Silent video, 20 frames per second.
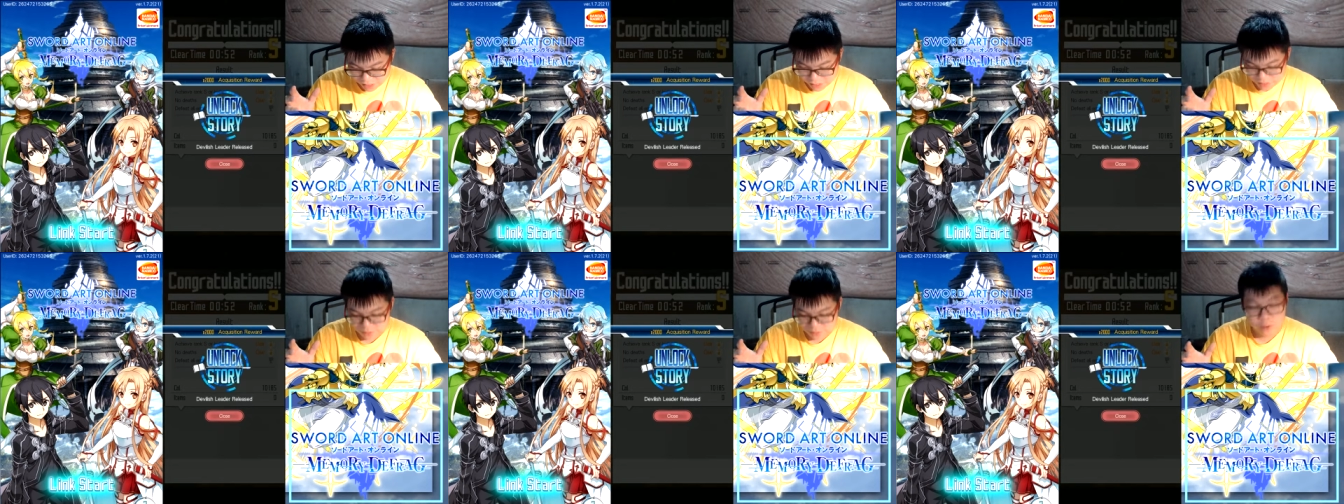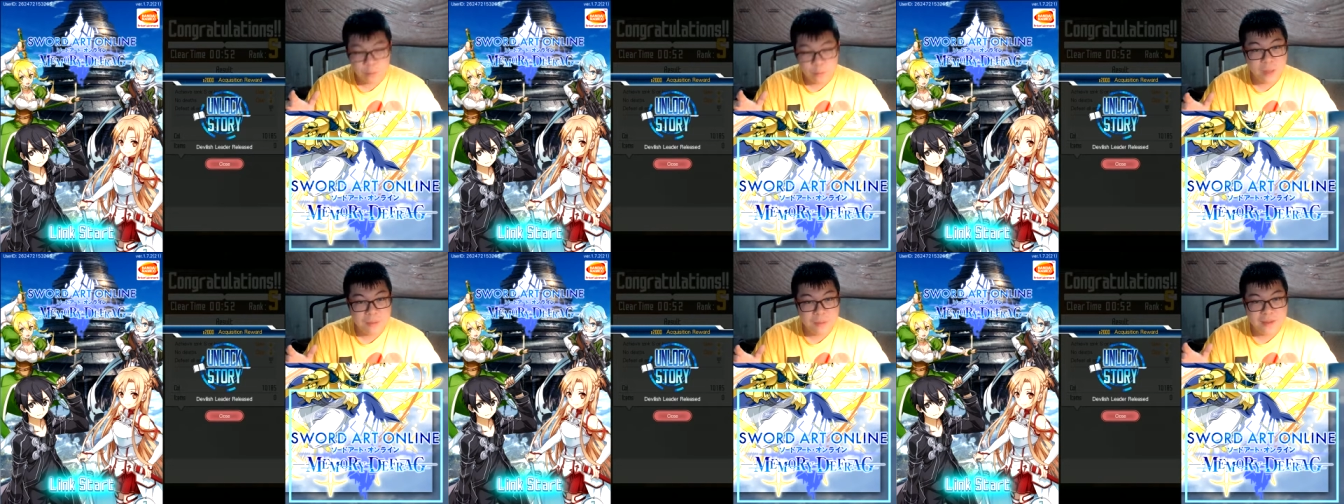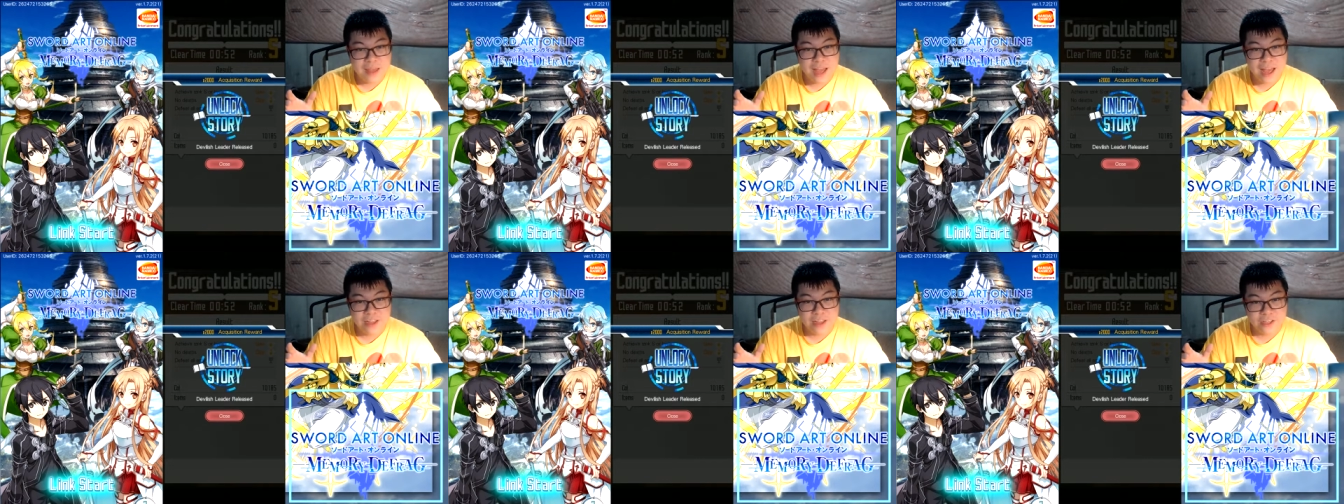don't know,
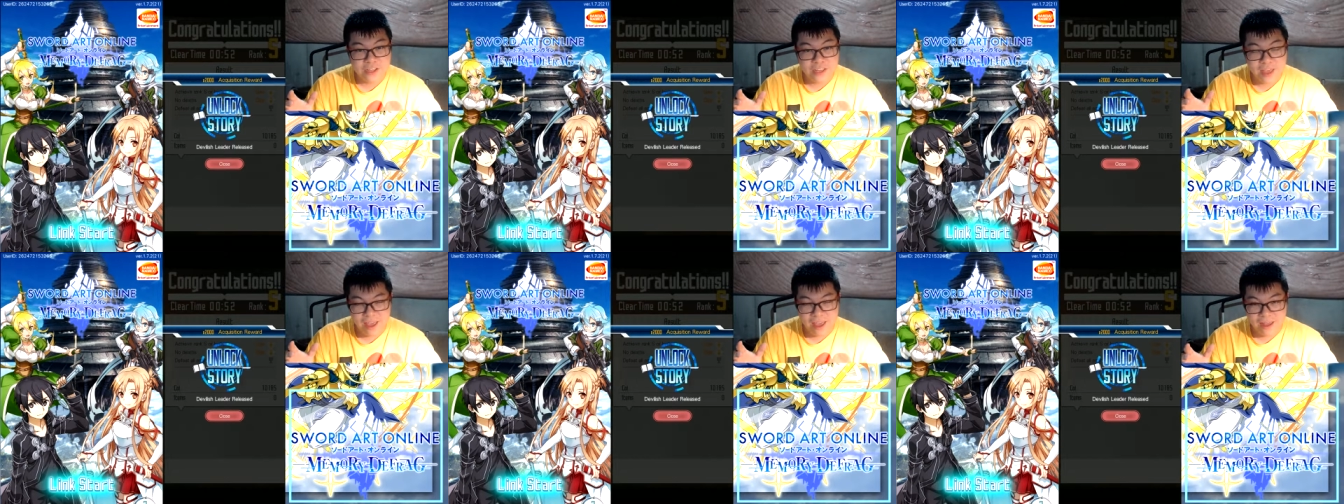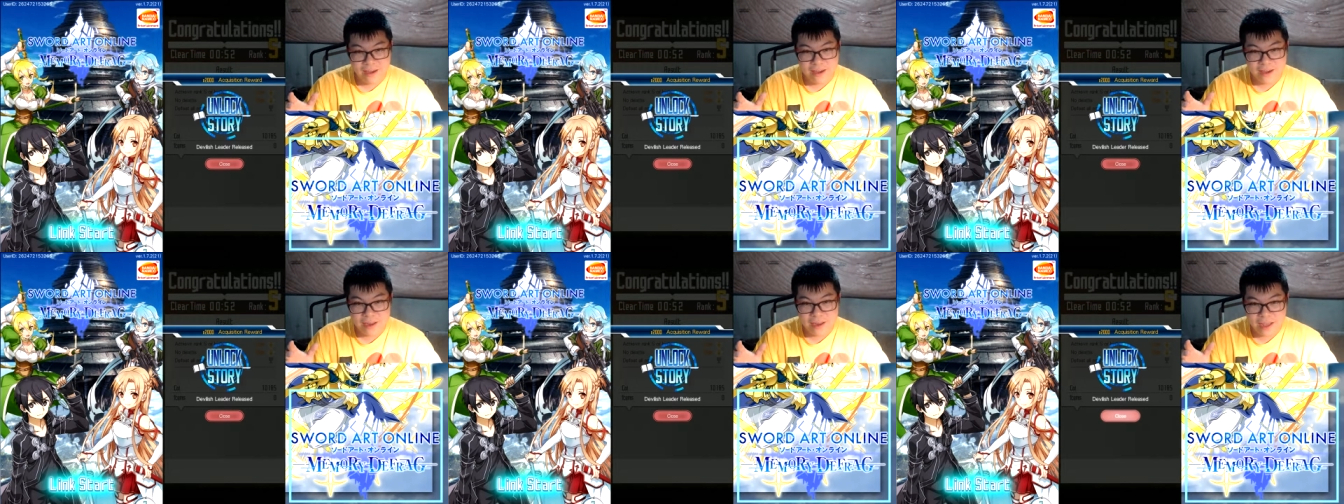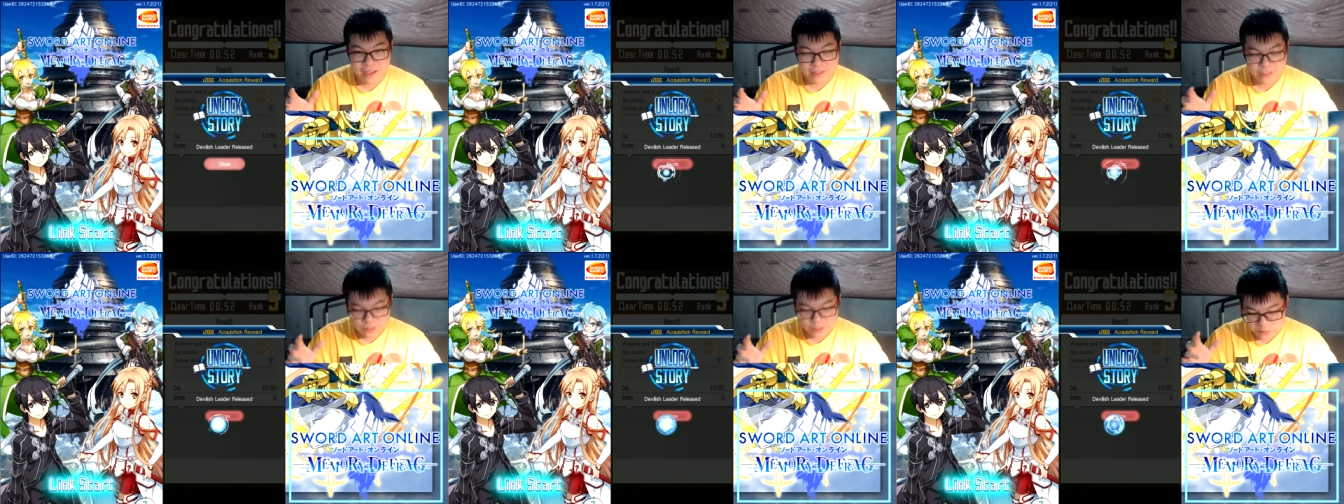maybe I can
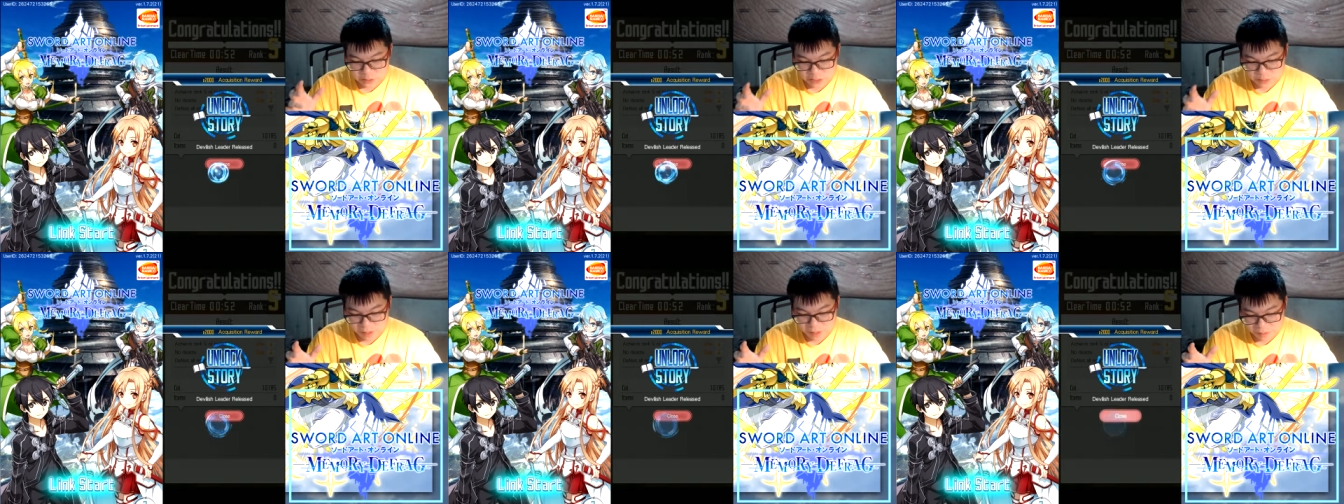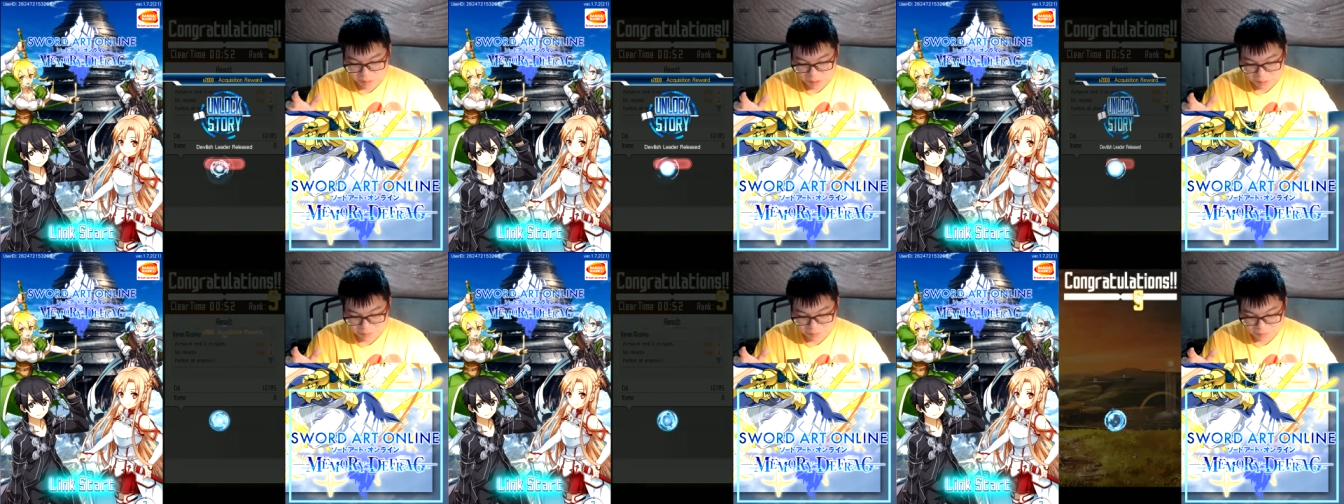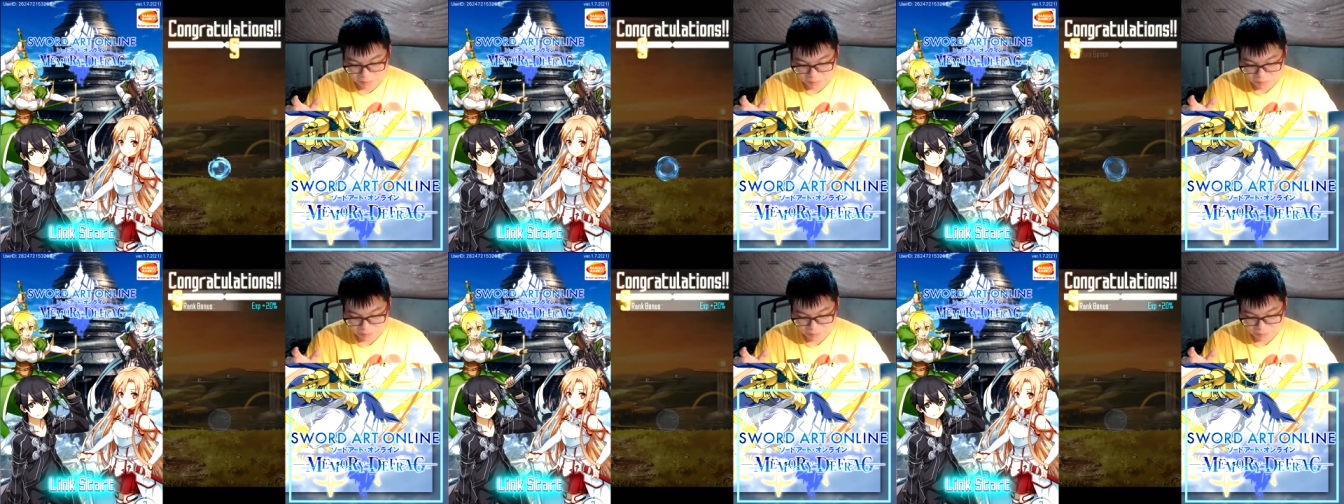SS3 spam him?